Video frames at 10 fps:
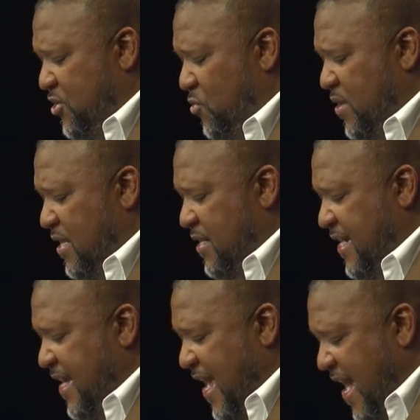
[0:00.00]
to an
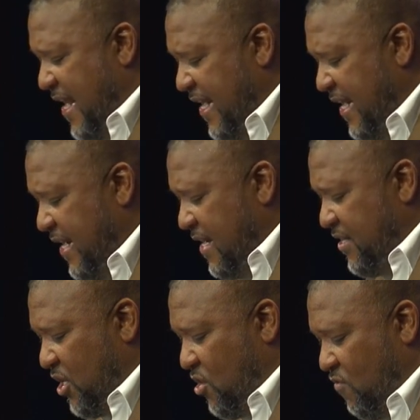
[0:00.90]
uncanny
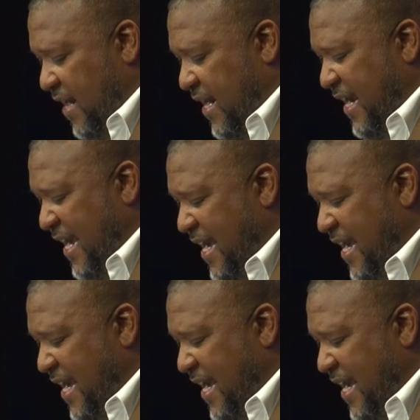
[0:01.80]
degree,